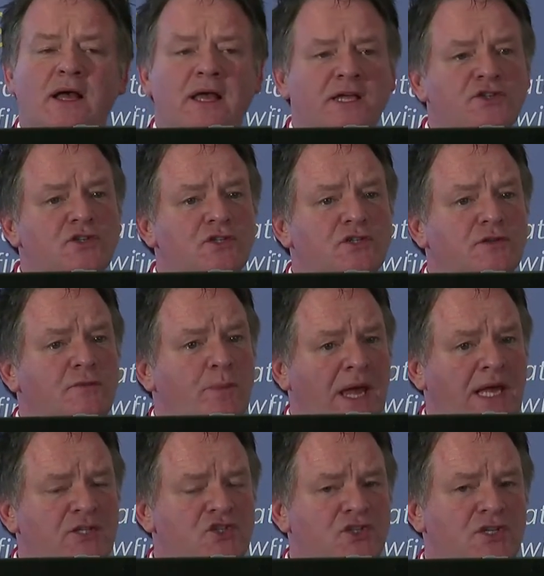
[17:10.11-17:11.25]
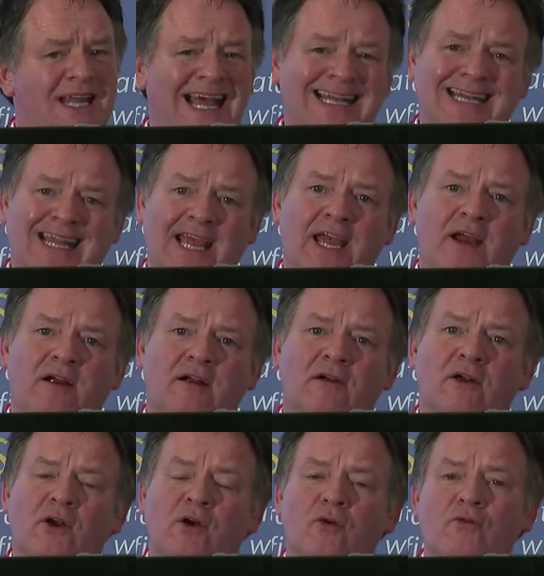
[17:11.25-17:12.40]
issues of pension and care
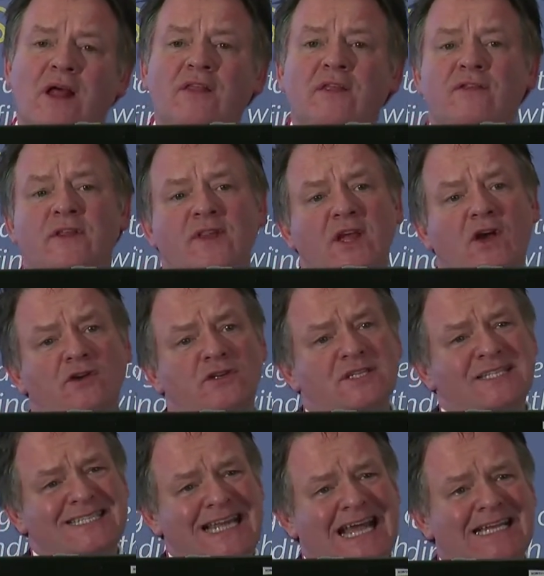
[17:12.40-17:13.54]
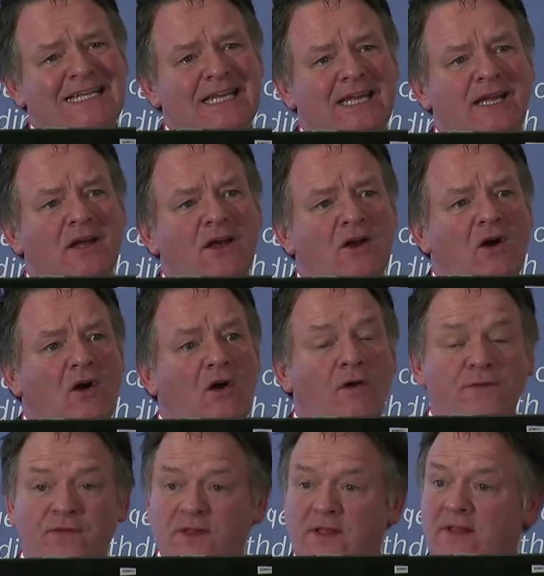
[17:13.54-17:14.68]
rather than the understanding
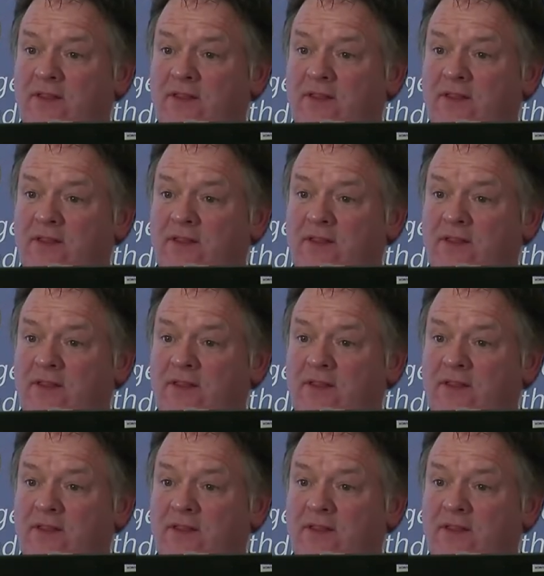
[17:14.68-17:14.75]
of the,